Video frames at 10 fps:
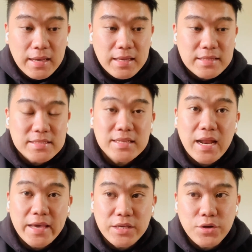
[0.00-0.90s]
it's
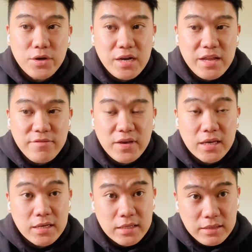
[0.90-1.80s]
like you're living
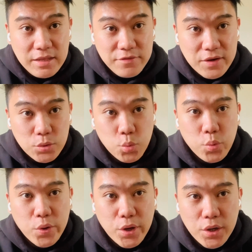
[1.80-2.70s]
in a different
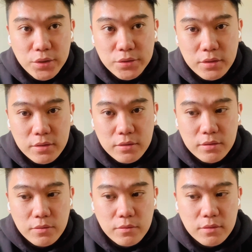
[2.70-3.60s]
world.
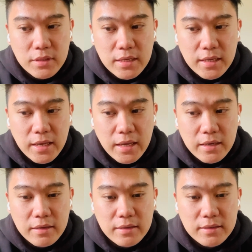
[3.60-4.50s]

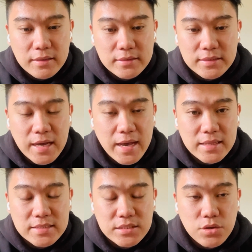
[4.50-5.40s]
And yeah,
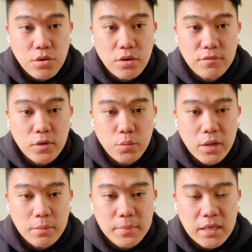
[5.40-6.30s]
it's so
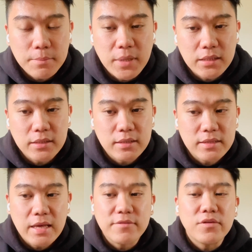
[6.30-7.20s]
overwhelming. But
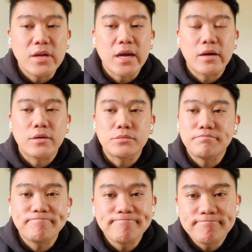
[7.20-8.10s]
thankfully, around
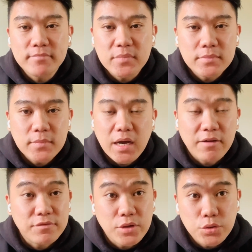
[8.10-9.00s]

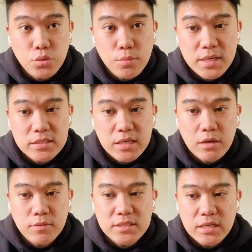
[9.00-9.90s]
after 2 months, I
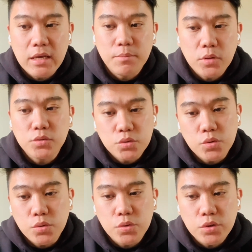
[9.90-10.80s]
was able
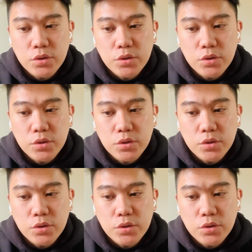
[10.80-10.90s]
to